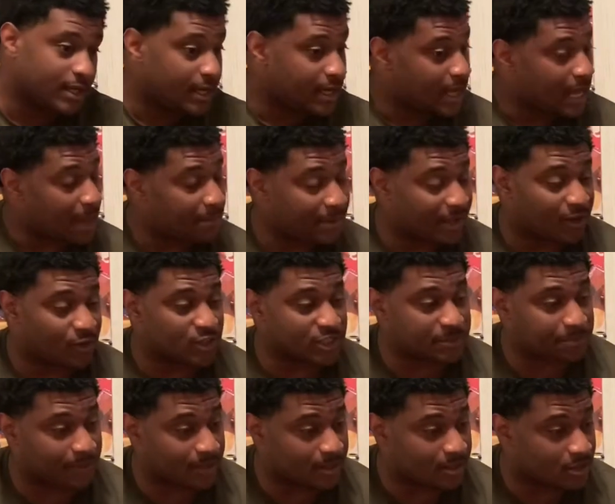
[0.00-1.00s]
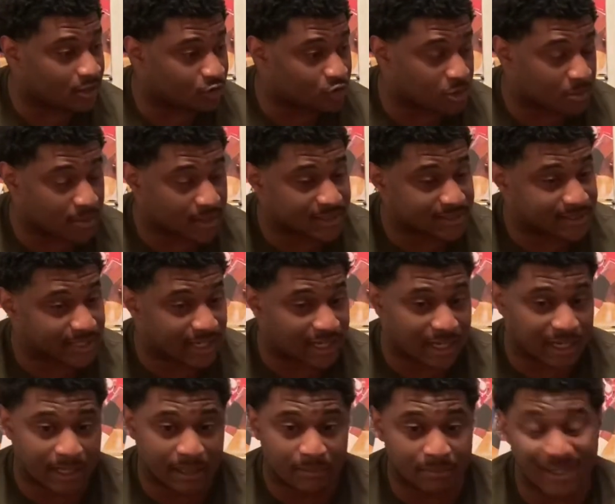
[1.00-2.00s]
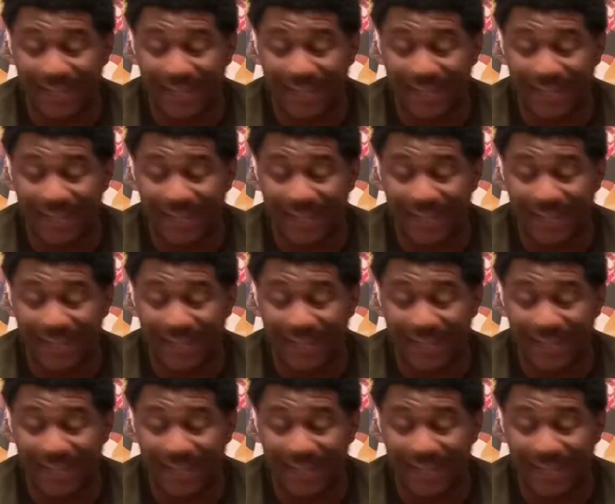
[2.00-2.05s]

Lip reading: I'm not gonna spend, you know, too much time.